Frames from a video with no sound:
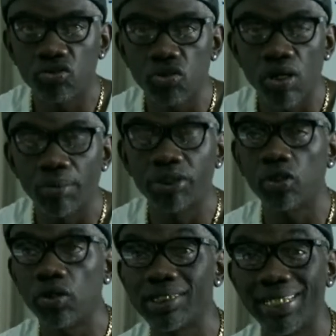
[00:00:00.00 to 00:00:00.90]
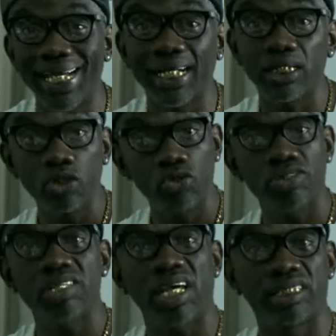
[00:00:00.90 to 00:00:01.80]
I'm showing, because they got a little
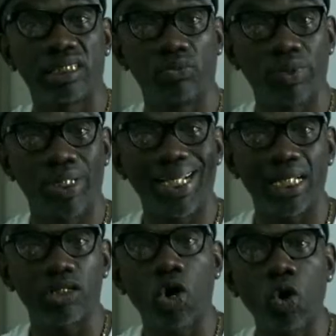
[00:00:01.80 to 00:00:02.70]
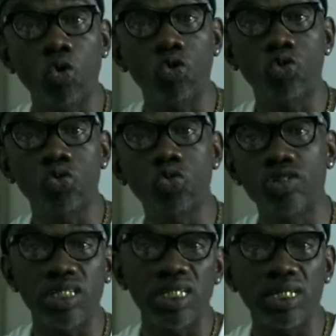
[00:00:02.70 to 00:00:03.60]
section where they got the old school
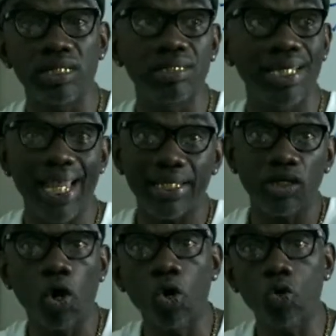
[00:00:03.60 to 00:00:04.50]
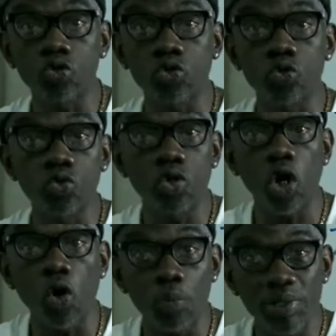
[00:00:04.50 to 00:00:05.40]
sneakers. They had the old school
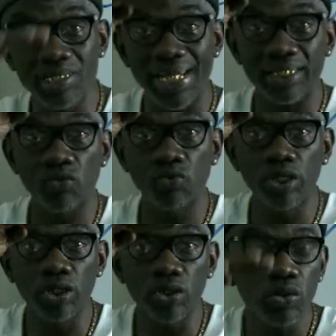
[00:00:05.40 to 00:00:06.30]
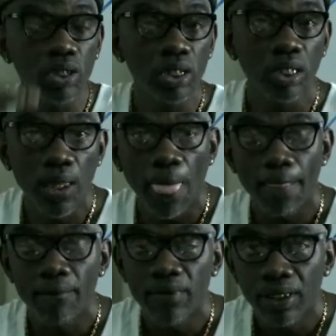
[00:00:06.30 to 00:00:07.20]
Kobe's, like the real,
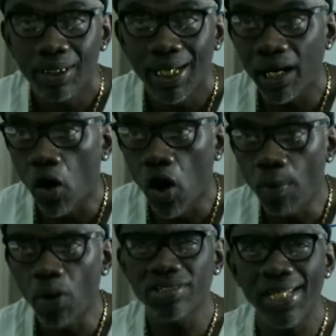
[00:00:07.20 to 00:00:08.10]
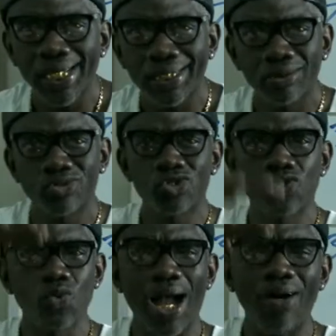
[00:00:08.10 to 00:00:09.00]
like almost like I
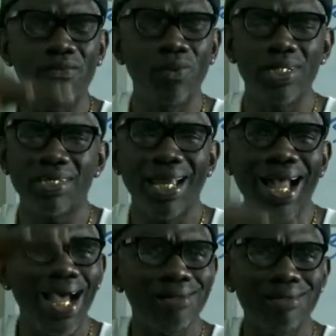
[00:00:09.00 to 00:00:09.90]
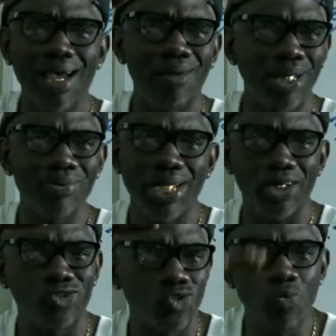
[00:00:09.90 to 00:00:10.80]
don't even want to say high top. They was
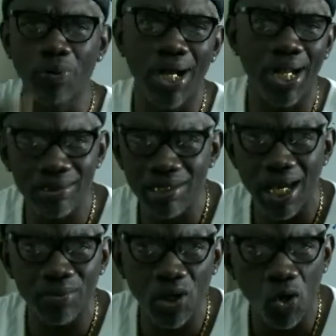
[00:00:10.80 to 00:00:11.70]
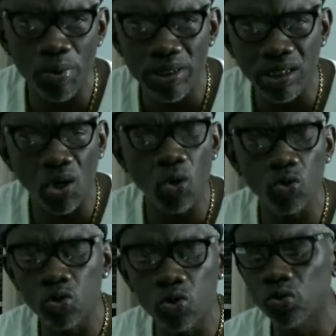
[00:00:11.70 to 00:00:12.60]
like super high top Kobe's, the
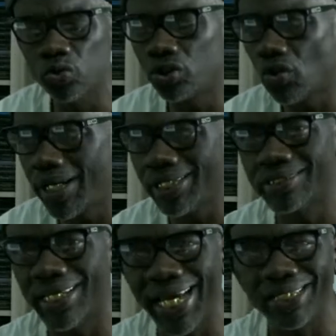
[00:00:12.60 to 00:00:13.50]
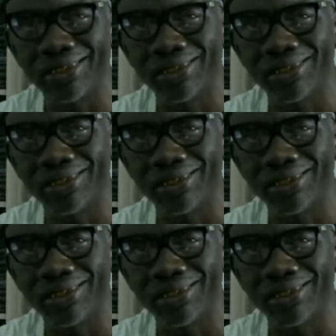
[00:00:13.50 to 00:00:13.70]
old school joints. They had